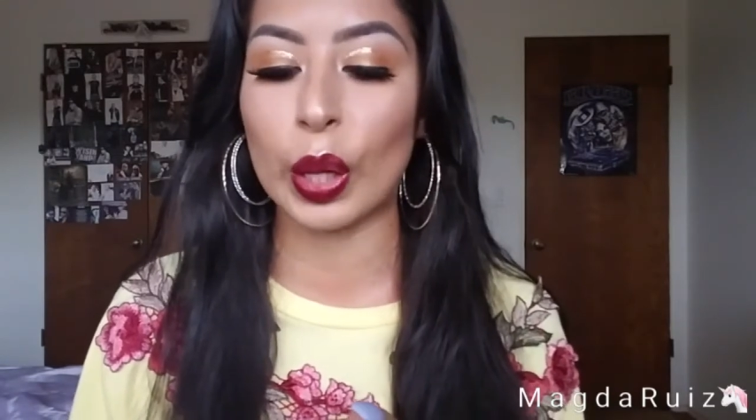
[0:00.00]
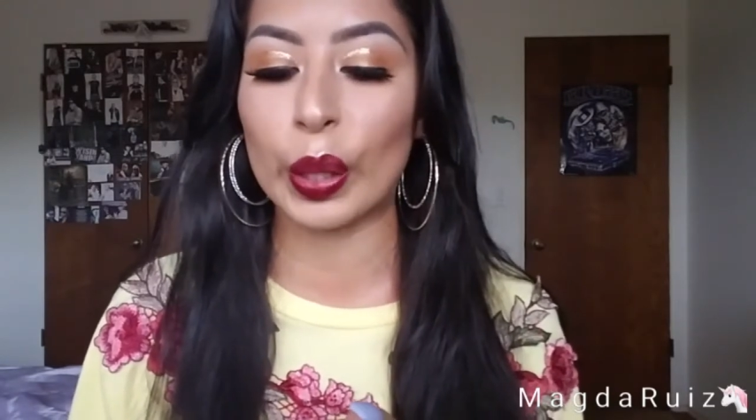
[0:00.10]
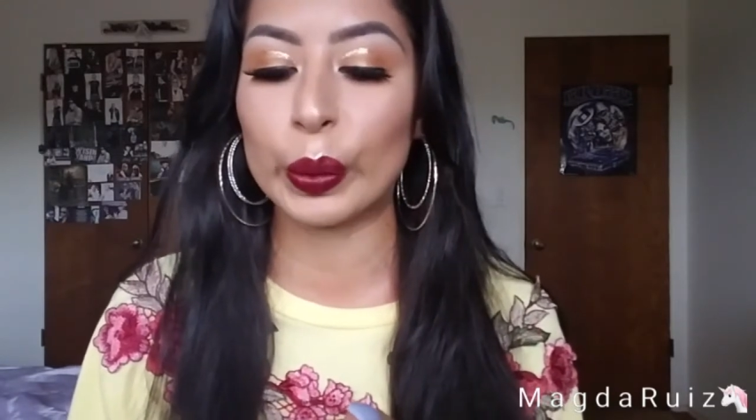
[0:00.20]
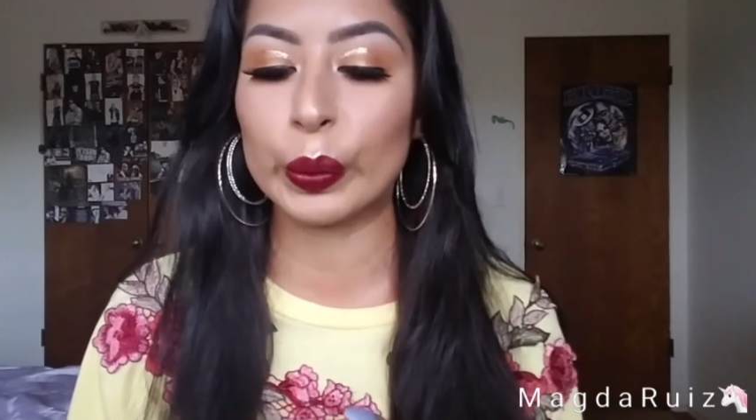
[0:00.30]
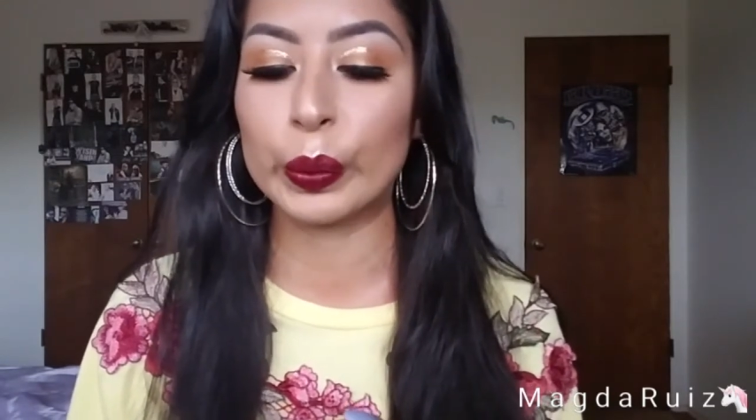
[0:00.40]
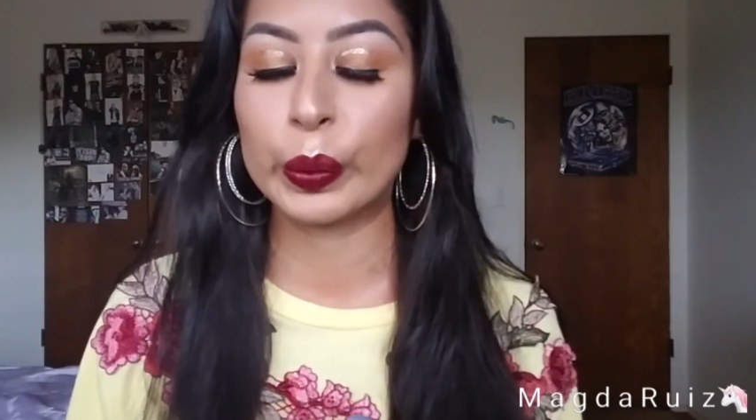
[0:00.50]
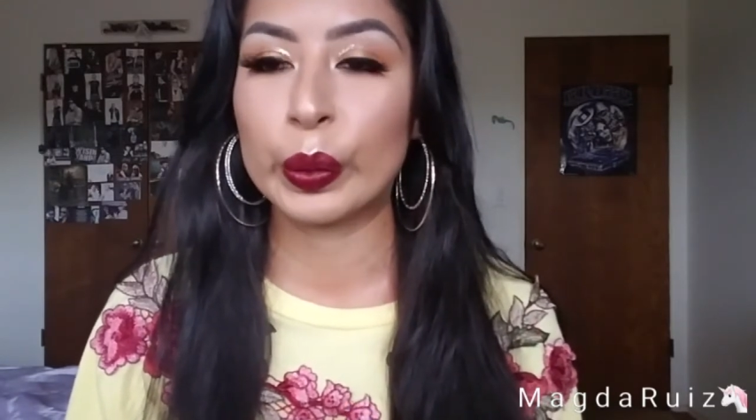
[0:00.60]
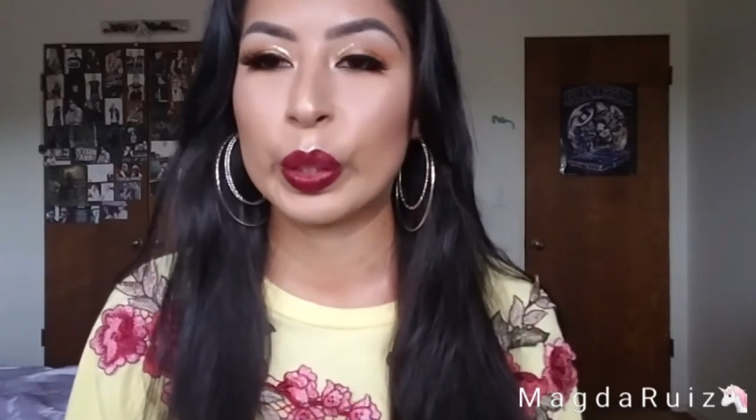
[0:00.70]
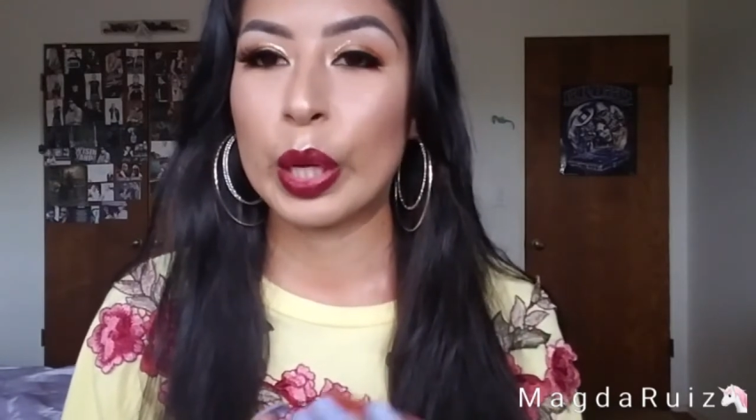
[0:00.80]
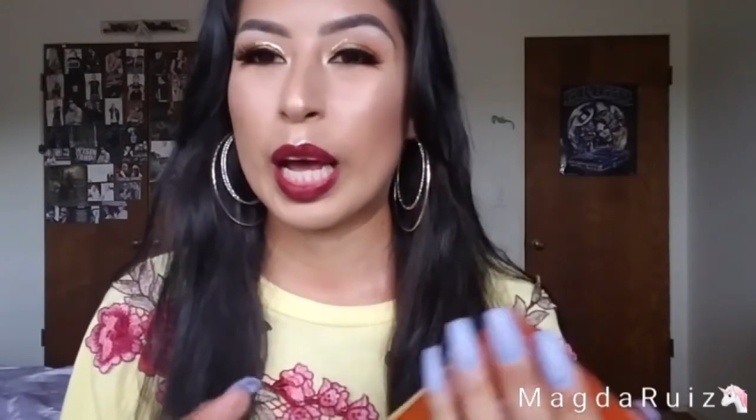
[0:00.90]
So
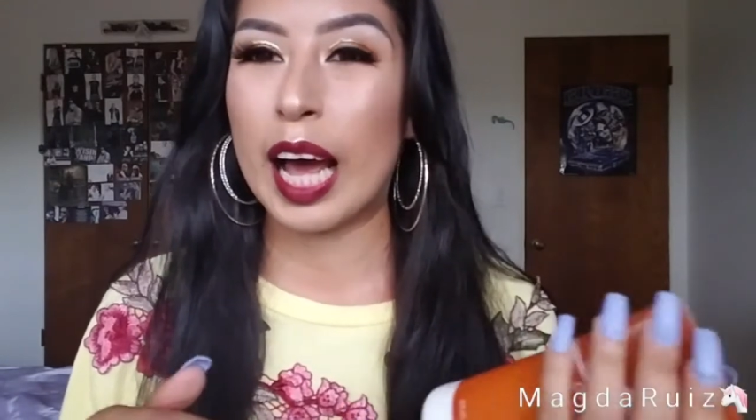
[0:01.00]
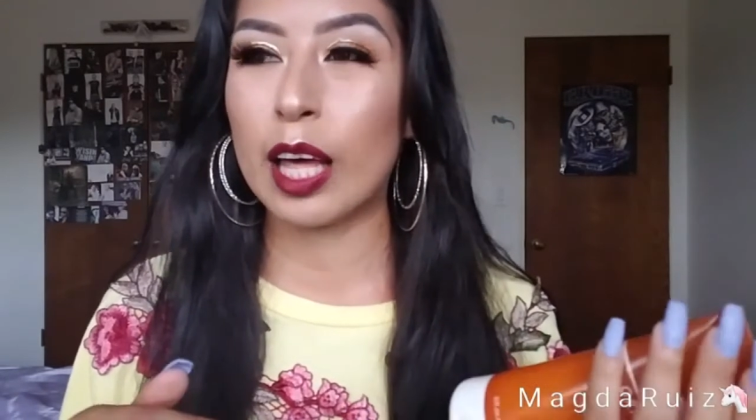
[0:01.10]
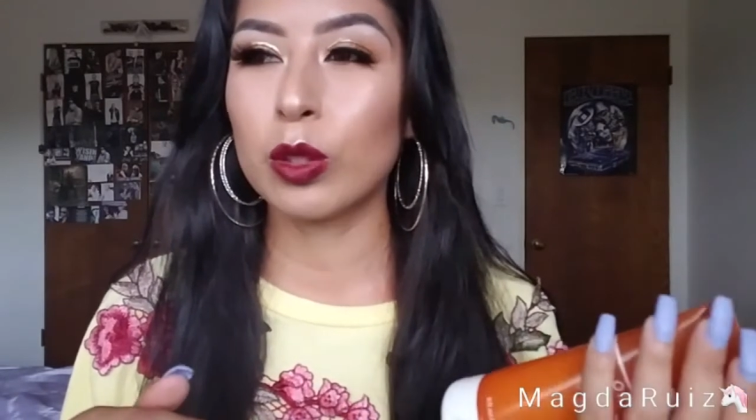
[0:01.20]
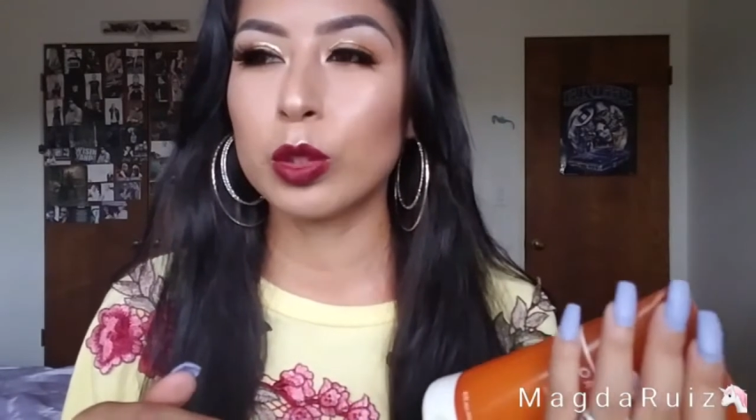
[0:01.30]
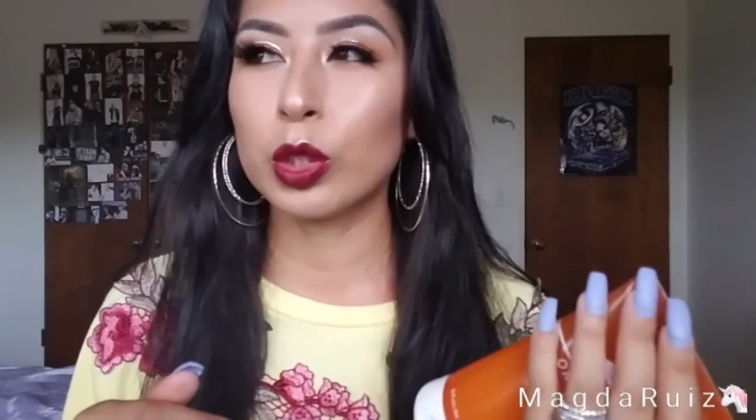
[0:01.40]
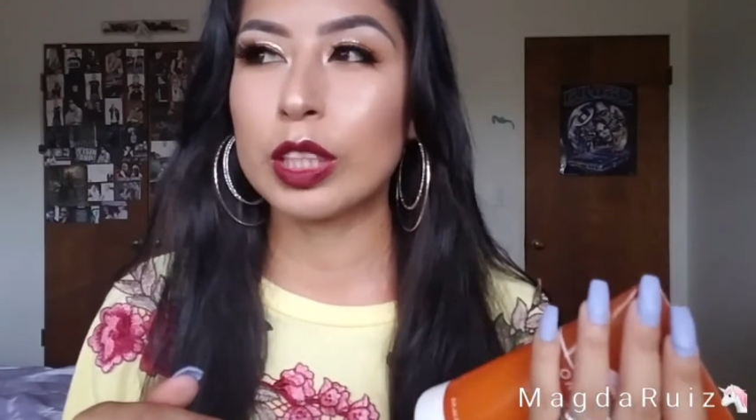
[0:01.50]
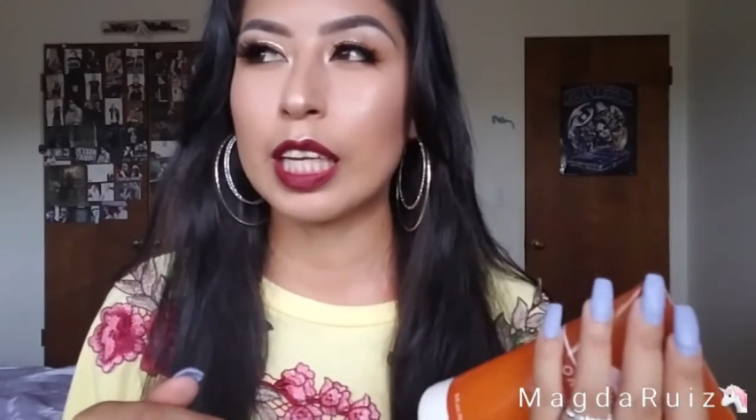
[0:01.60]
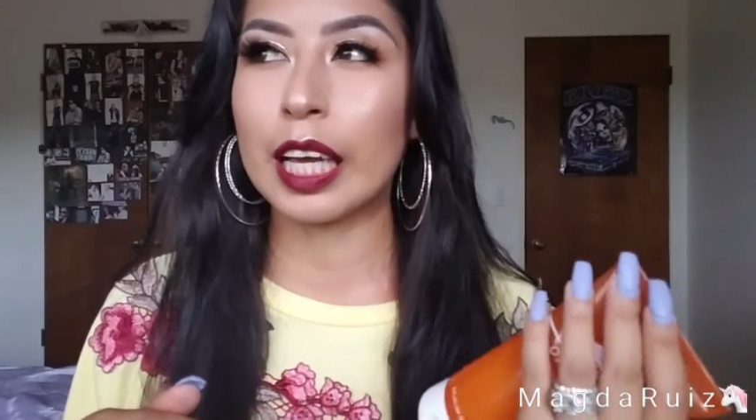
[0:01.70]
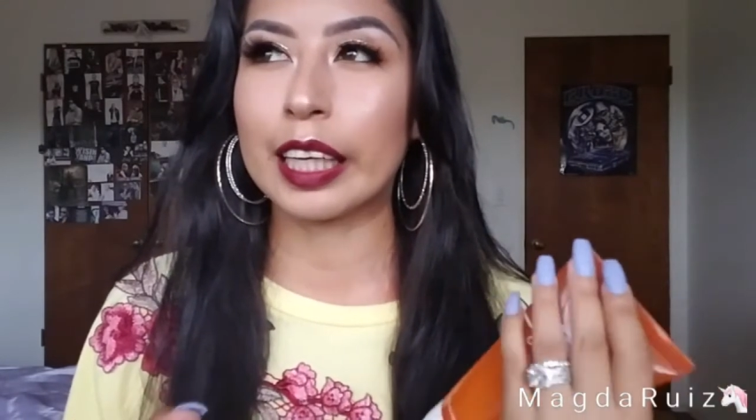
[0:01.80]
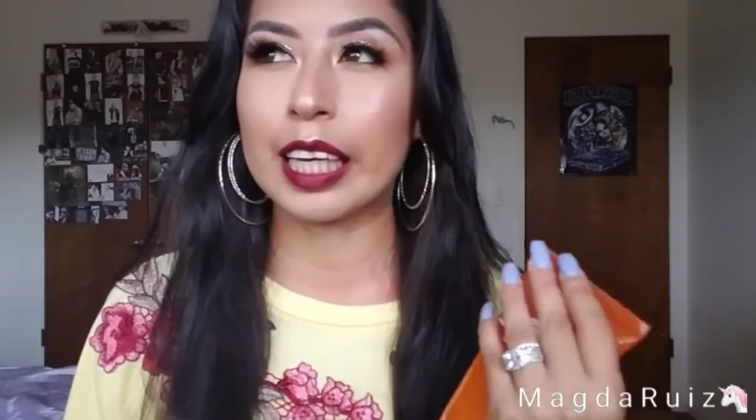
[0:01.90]
I don't
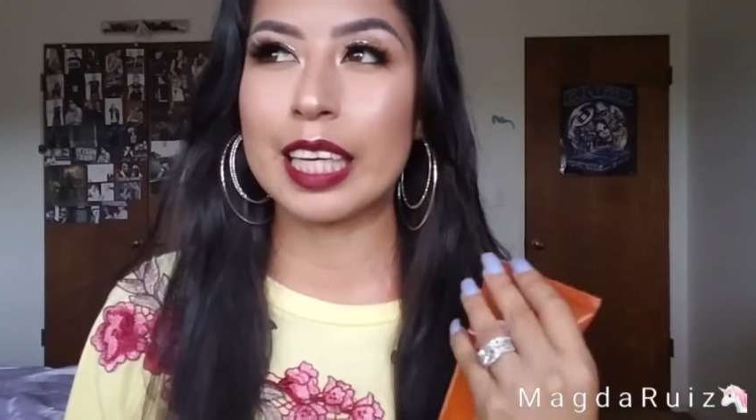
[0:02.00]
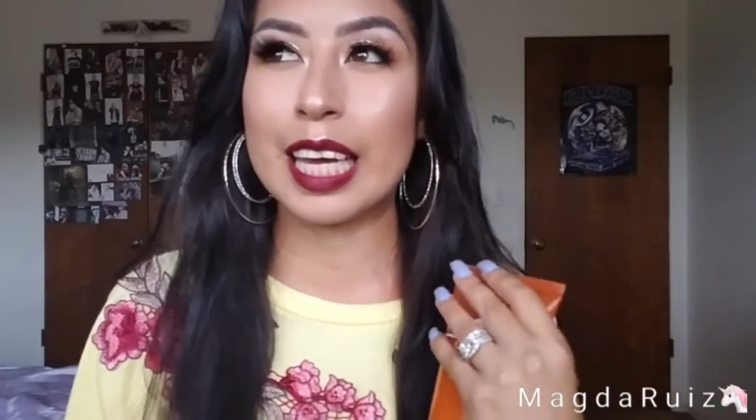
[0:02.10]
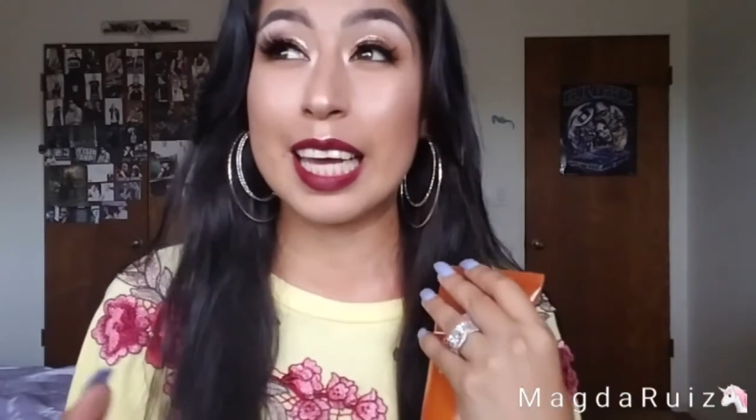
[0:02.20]
use it like